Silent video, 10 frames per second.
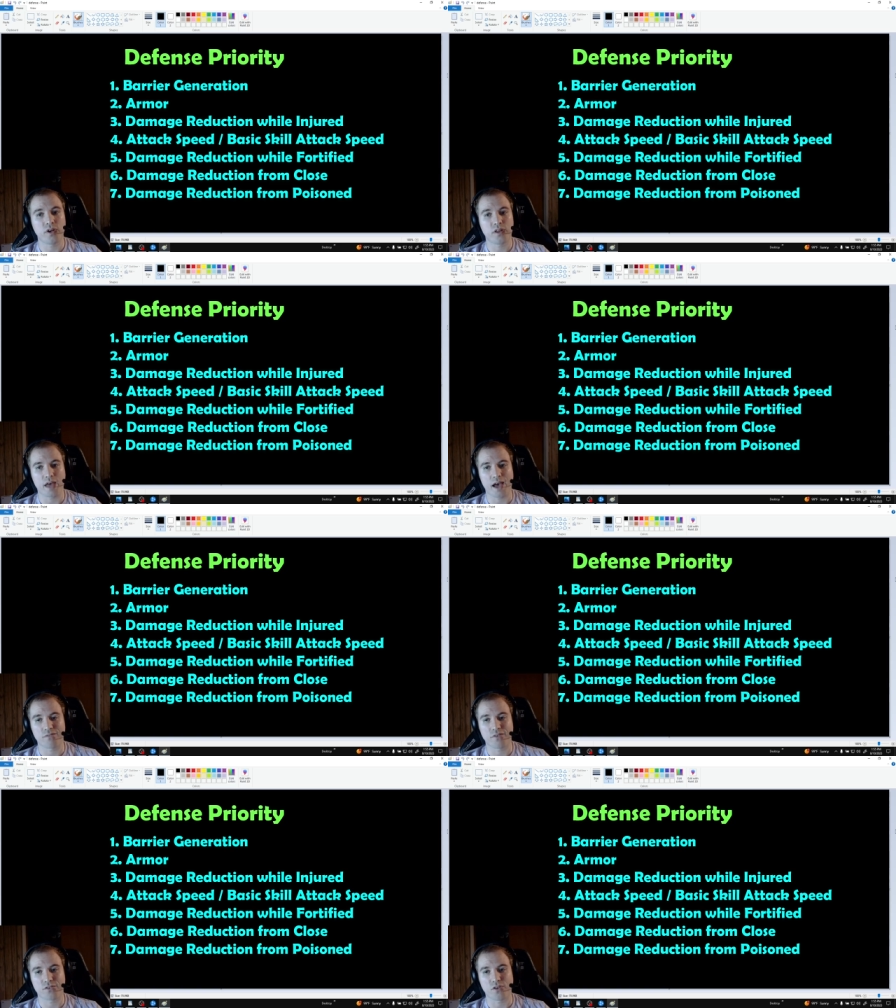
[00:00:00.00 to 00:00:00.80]
need the
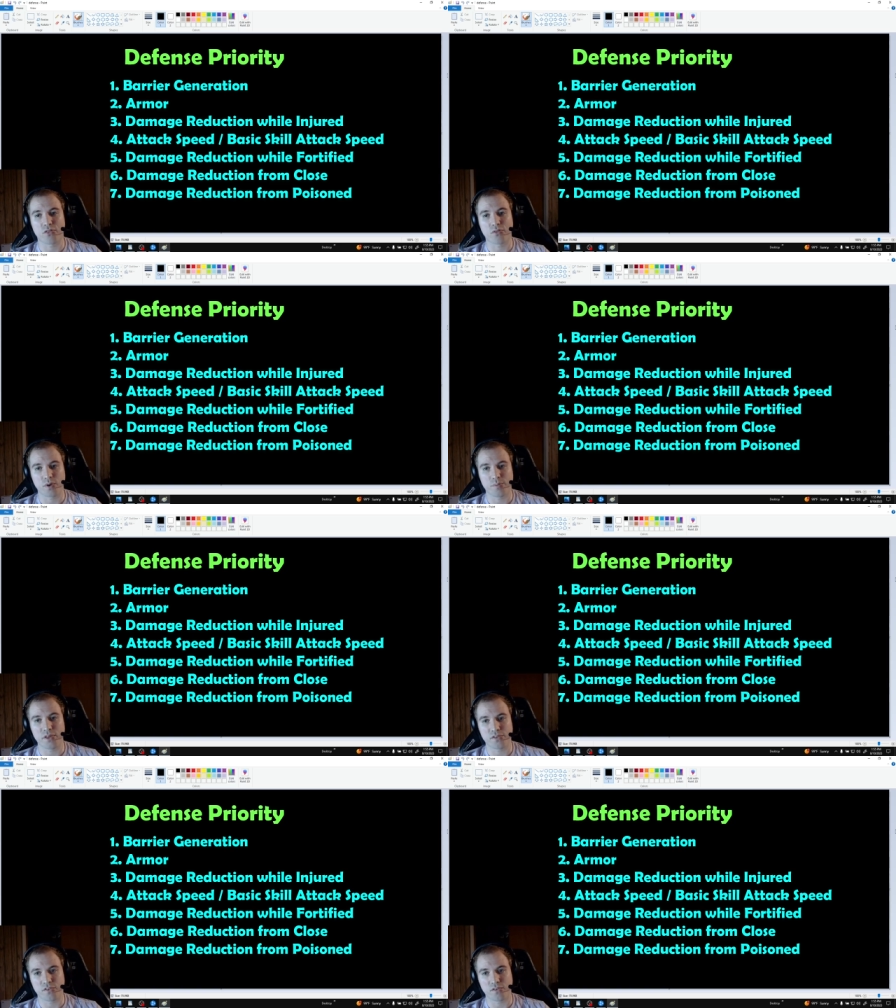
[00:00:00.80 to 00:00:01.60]
affix on 3
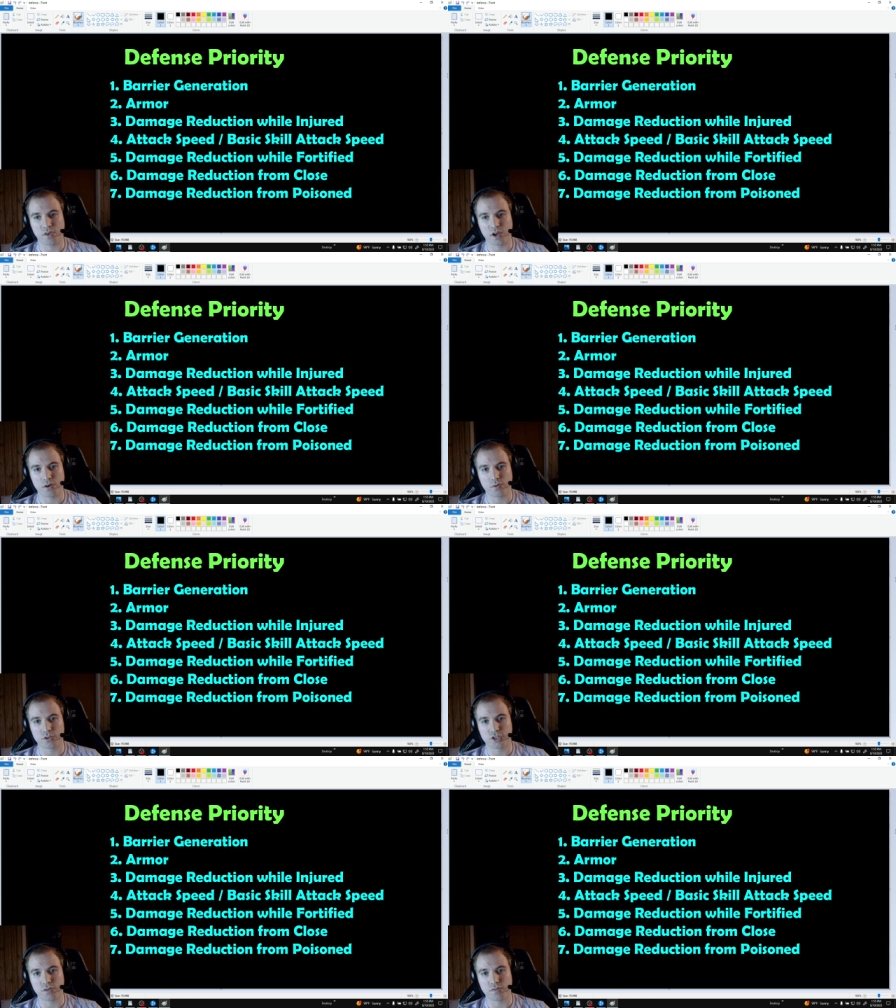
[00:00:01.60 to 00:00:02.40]
pieces of gear to
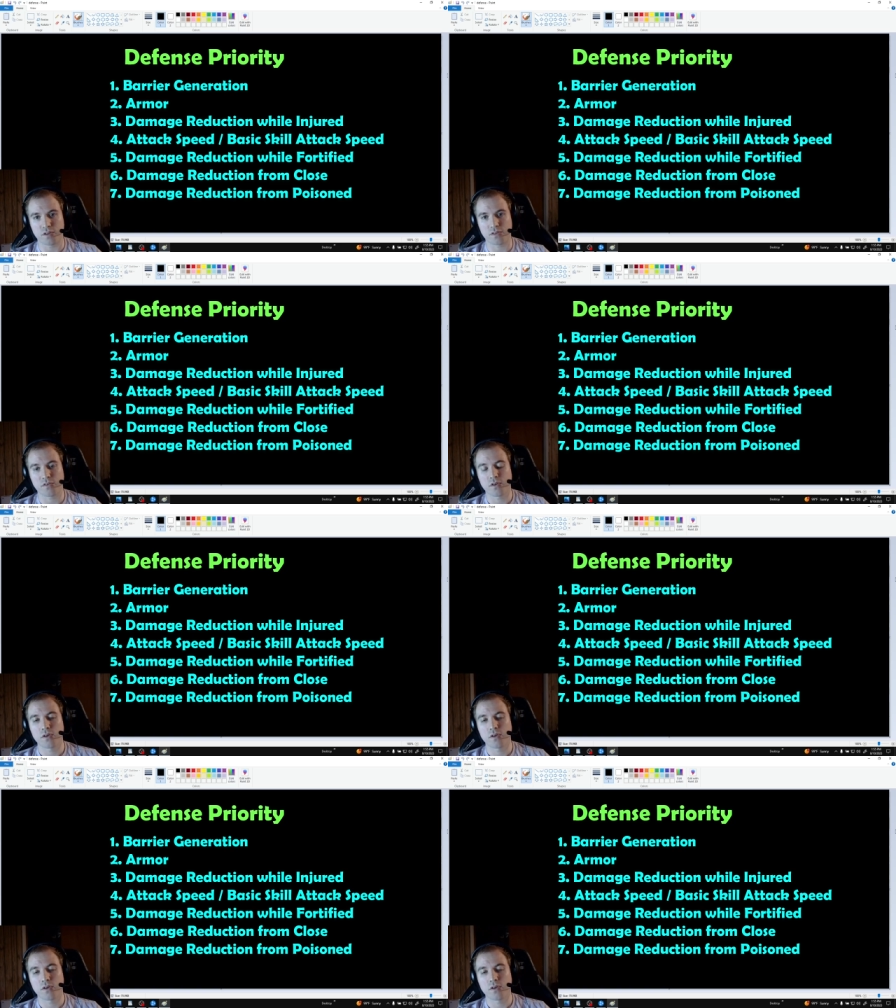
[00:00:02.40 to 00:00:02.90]
achieve this.